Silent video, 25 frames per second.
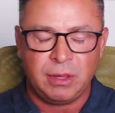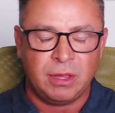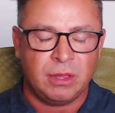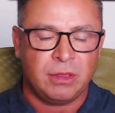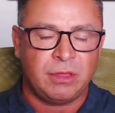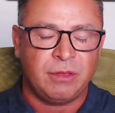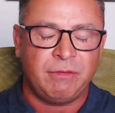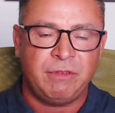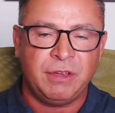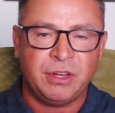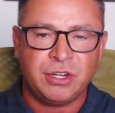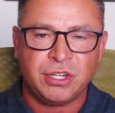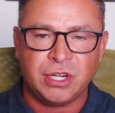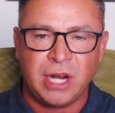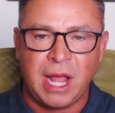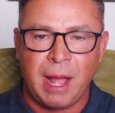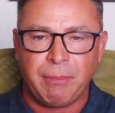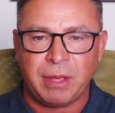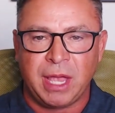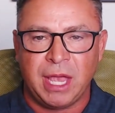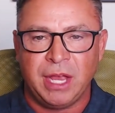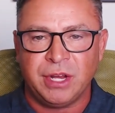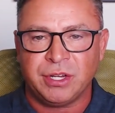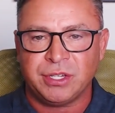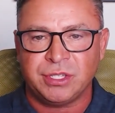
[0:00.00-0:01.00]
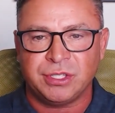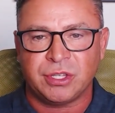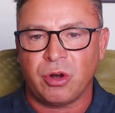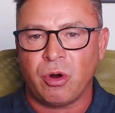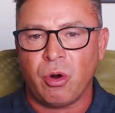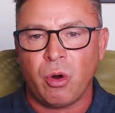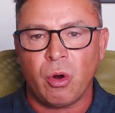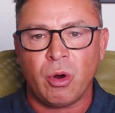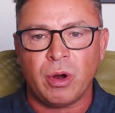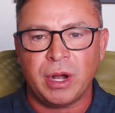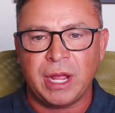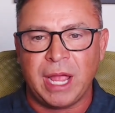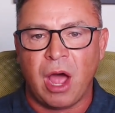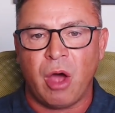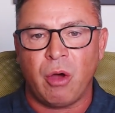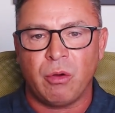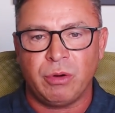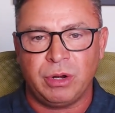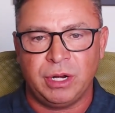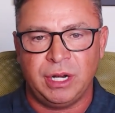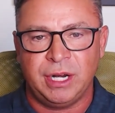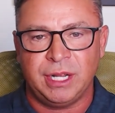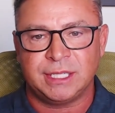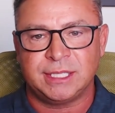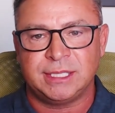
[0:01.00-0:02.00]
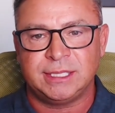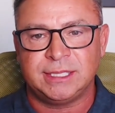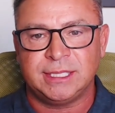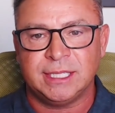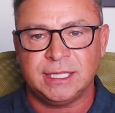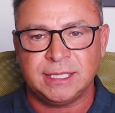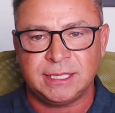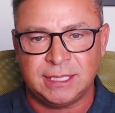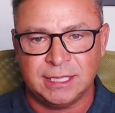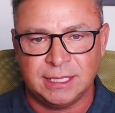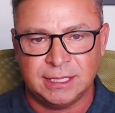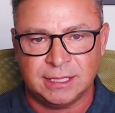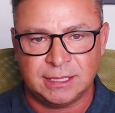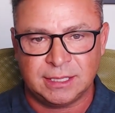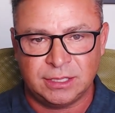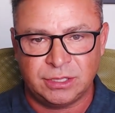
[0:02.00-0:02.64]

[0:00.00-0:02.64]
the vision applications that are already out in existence